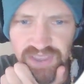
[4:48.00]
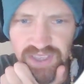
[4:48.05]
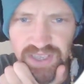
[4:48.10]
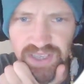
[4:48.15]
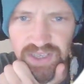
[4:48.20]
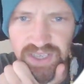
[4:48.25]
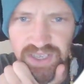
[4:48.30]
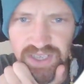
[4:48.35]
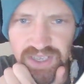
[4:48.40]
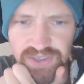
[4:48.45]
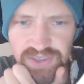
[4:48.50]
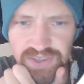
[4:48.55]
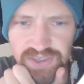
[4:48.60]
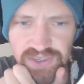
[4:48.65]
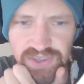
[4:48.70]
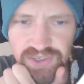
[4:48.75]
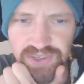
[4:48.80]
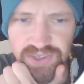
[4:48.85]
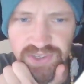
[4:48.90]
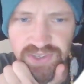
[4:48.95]
and this
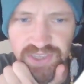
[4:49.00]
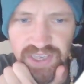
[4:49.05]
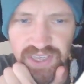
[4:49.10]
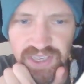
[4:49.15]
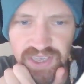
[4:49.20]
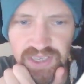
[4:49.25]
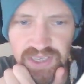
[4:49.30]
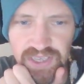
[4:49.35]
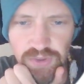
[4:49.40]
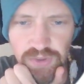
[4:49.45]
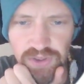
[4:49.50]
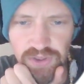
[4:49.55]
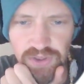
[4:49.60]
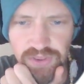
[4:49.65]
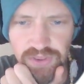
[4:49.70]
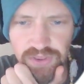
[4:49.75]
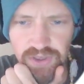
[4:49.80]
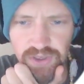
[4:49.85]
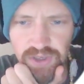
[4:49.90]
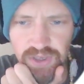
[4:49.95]
is the second
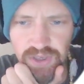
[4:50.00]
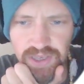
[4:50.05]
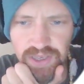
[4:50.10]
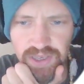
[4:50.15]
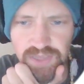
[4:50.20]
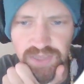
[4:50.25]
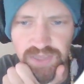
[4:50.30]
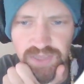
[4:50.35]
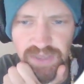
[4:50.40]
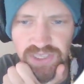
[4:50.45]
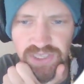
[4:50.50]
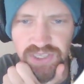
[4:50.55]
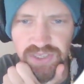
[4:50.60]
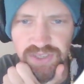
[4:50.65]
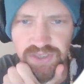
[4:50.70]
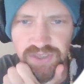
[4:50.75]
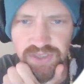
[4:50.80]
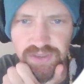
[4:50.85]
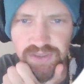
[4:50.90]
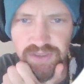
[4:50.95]
with
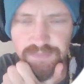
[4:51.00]
expansion.